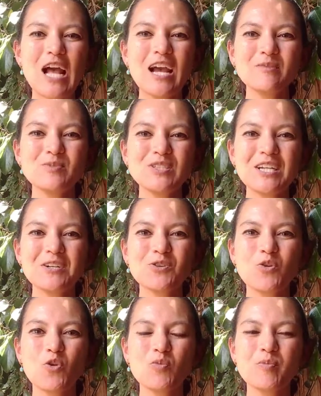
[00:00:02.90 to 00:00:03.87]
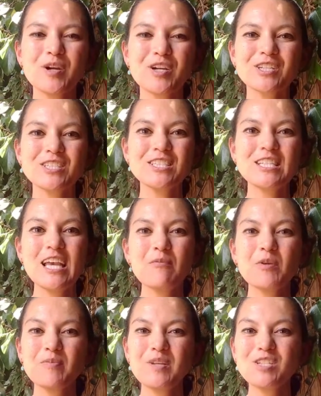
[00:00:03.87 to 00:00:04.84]
I'm Sara Goldberg. Today I'm
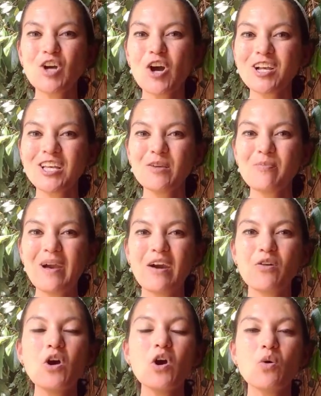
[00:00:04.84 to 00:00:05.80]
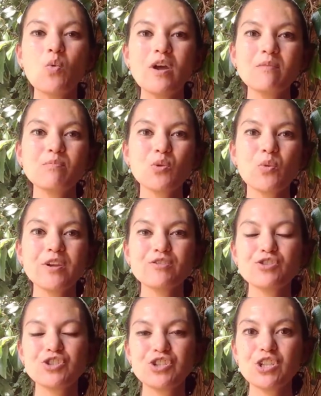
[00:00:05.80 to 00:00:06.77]
going to be talking about what
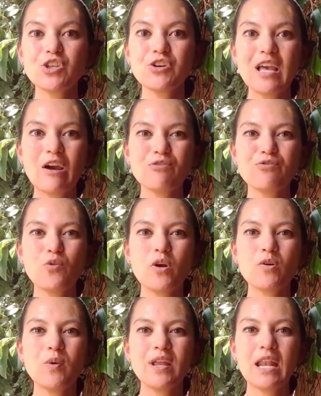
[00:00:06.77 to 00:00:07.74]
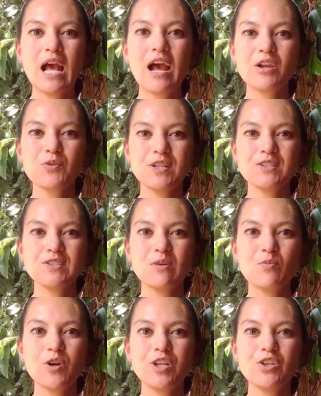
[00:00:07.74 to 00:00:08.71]
employers should look out for when hiring
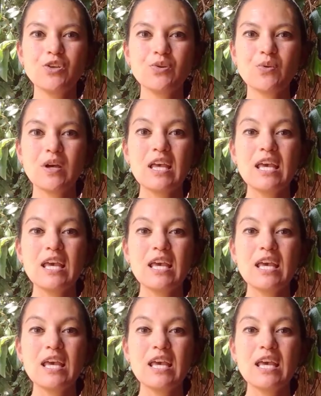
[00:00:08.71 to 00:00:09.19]
someone new